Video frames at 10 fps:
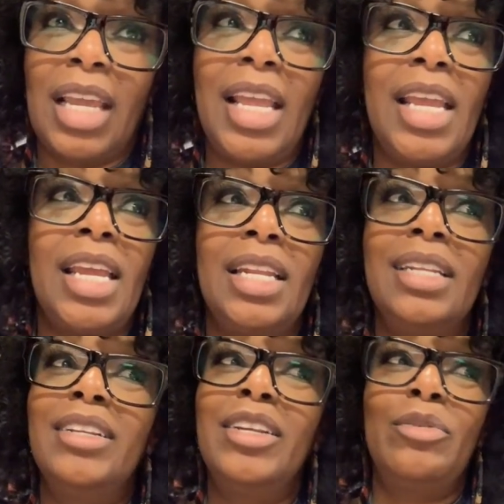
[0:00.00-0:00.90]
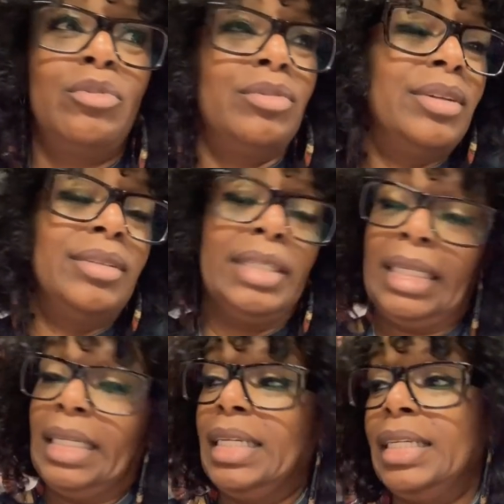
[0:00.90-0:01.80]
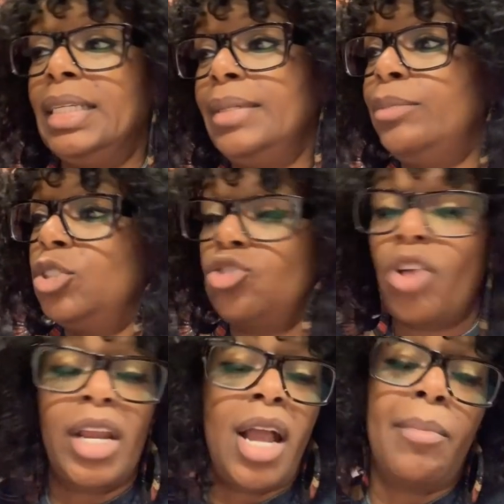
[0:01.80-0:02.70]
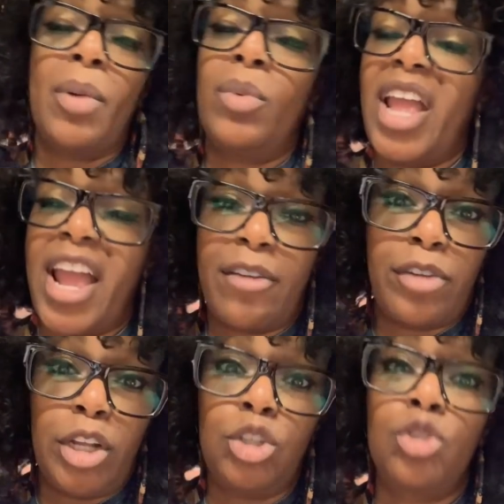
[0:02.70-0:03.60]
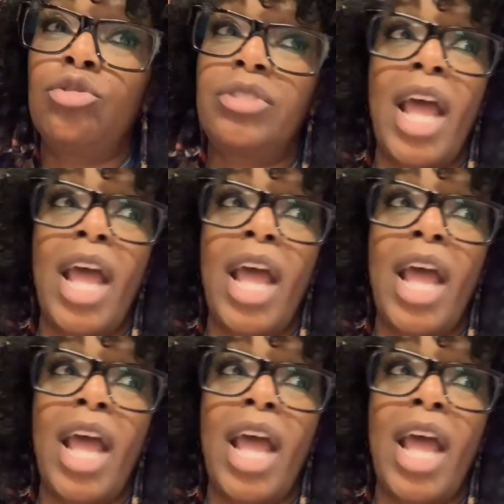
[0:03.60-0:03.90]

And he was trying to come up with every excuse.